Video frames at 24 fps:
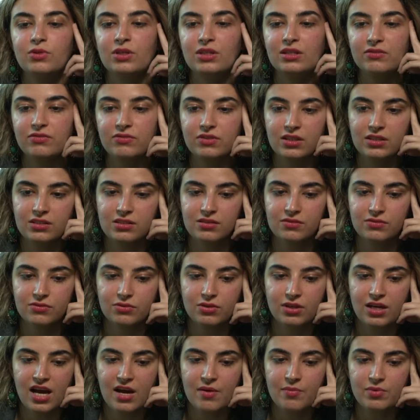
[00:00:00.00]
And if knight c4
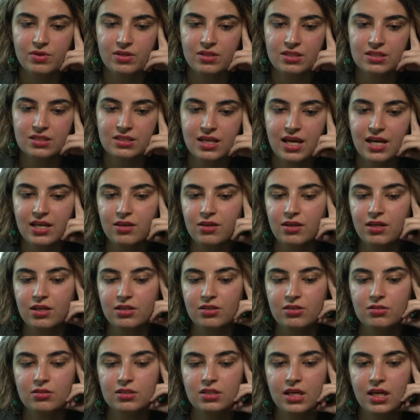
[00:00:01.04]
happens, now you get
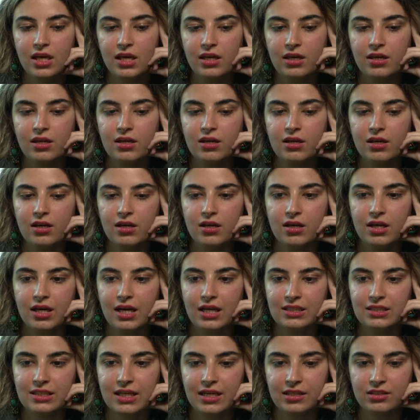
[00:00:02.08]
to take,
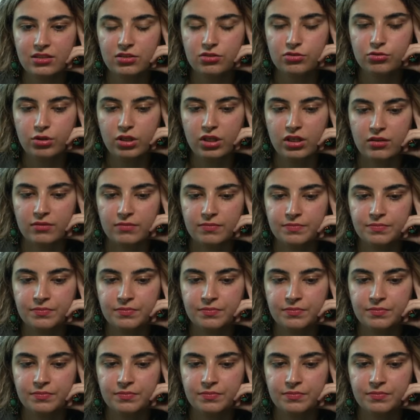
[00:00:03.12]
attack the queen.